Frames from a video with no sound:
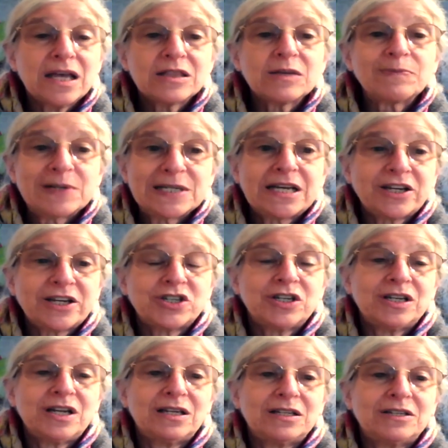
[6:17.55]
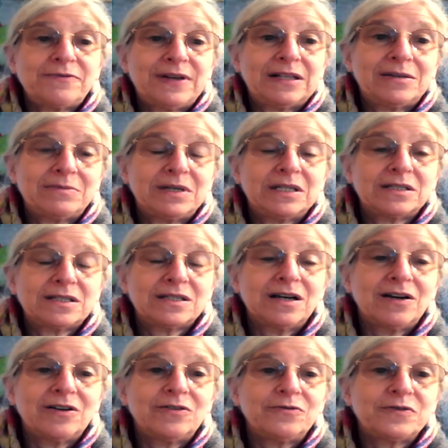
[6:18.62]
the protection and development
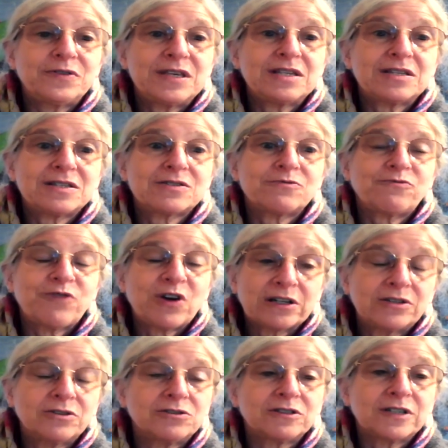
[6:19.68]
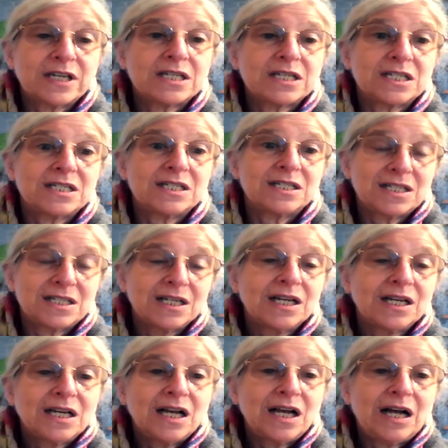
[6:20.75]
of this foreign-oriented,
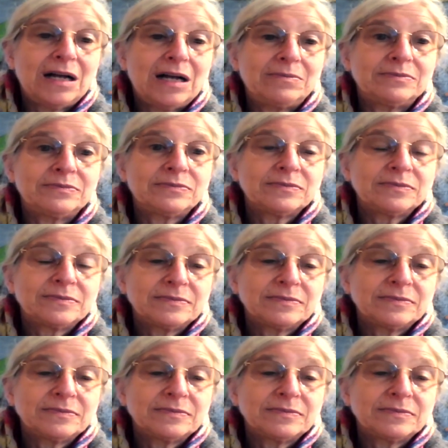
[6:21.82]
um,